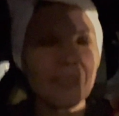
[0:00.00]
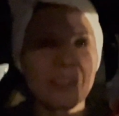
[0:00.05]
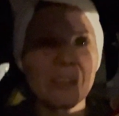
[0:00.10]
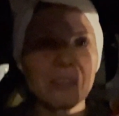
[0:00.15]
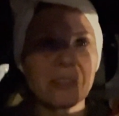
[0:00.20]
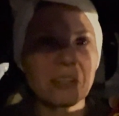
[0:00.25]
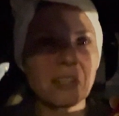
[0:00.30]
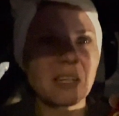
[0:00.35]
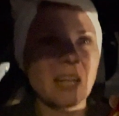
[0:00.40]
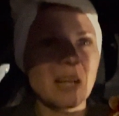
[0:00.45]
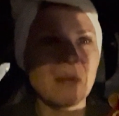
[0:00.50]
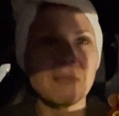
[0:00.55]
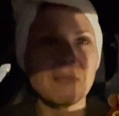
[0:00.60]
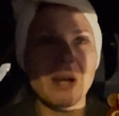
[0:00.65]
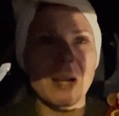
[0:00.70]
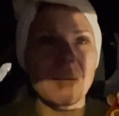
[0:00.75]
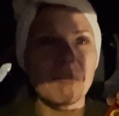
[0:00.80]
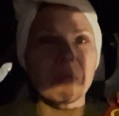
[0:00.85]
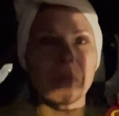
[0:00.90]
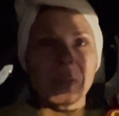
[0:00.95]
so good. I'm,
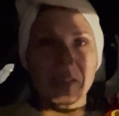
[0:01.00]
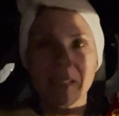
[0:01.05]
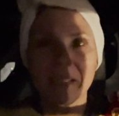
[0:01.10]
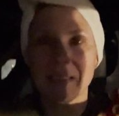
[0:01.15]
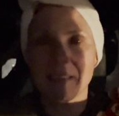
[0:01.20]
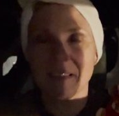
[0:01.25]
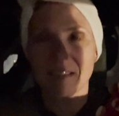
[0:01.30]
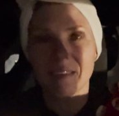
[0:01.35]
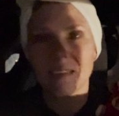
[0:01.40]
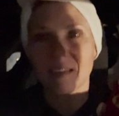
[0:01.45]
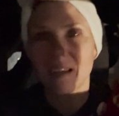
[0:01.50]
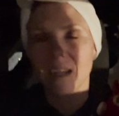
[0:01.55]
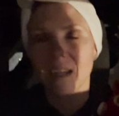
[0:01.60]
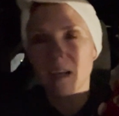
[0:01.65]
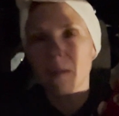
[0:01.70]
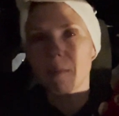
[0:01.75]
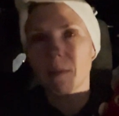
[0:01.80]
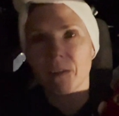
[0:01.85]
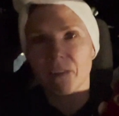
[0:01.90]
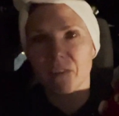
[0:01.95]
I'm really just, I
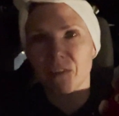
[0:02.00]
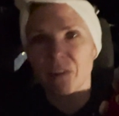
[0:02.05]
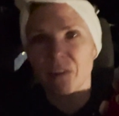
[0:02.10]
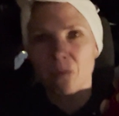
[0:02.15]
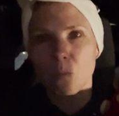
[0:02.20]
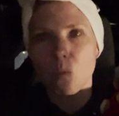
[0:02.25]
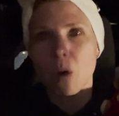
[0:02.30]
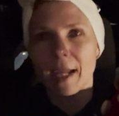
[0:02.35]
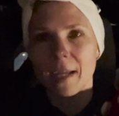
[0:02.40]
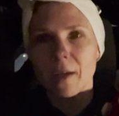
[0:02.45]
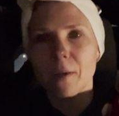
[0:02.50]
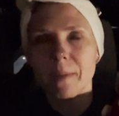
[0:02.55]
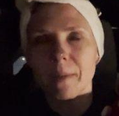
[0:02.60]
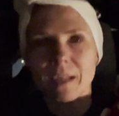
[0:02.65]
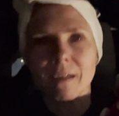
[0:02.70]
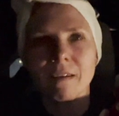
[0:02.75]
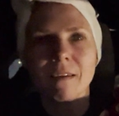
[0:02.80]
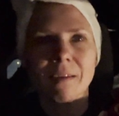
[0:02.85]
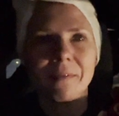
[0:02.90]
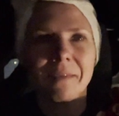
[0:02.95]
can't believe I was just in
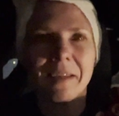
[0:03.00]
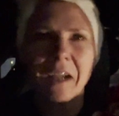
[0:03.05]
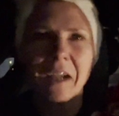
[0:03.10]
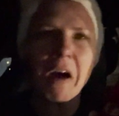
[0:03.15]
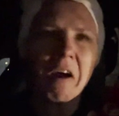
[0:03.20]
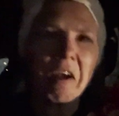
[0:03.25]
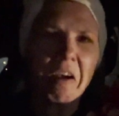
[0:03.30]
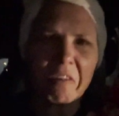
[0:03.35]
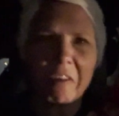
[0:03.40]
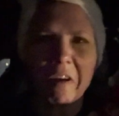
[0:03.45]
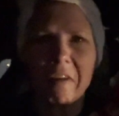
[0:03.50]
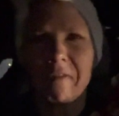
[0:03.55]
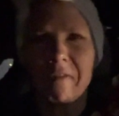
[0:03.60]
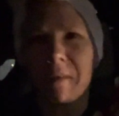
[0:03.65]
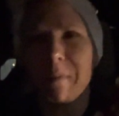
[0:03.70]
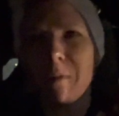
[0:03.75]
Wyoming. I'm like, oh, that's over in